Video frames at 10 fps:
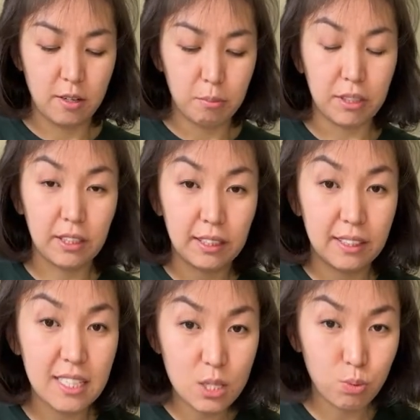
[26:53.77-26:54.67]
But
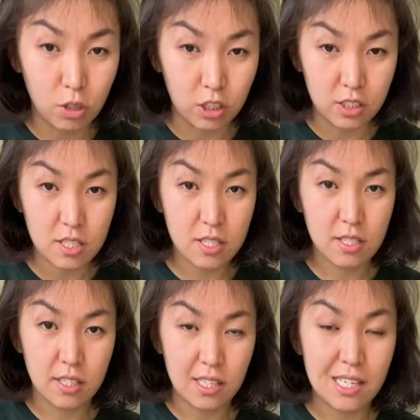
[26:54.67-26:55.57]
this one's
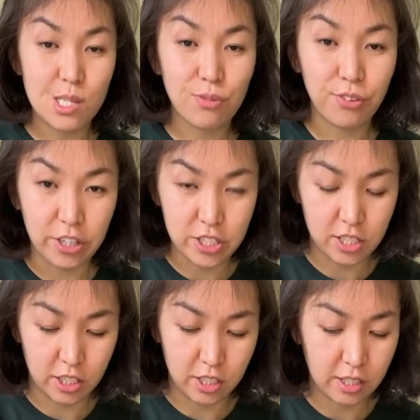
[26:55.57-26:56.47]
is
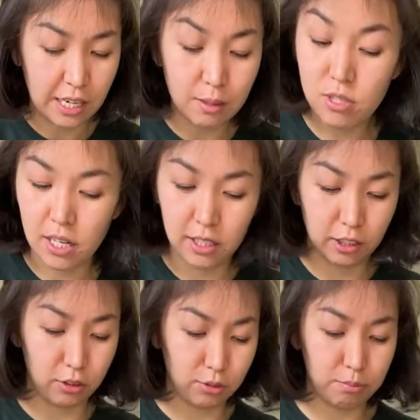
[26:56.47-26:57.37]
faster, I'm telling
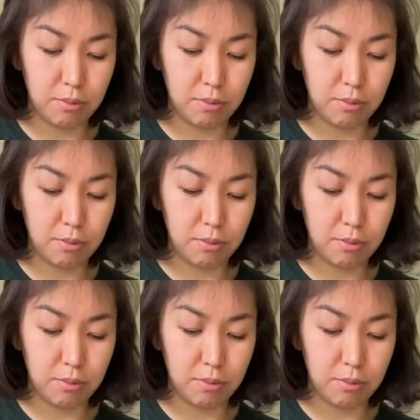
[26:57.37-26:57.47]
you,